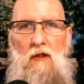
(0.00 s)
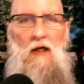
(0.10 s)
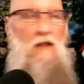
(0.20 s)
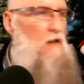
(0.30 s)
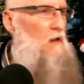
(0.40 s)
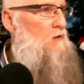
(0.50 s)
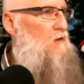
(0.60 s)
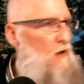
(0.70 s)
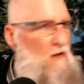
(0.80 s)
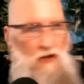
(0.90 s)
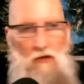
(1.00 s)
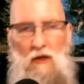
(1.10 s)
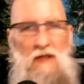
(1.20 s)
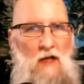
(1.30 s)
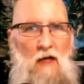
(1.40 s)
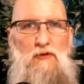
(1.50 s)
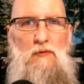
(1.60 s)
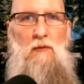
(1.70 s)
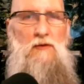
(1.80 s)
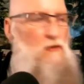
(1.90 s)
And it's a great time to be
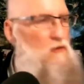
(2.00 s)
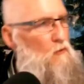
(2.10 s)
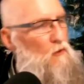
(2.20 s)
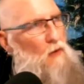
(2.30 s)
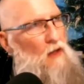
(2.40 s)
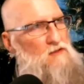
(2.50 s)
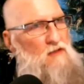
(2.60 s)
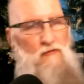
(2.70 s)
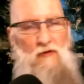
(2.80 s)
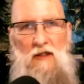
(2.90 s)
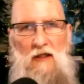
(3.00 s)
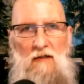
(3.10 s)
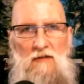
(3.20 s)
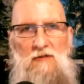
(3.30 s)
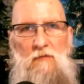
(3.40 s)
able to, you know, we buy stuff for the kids.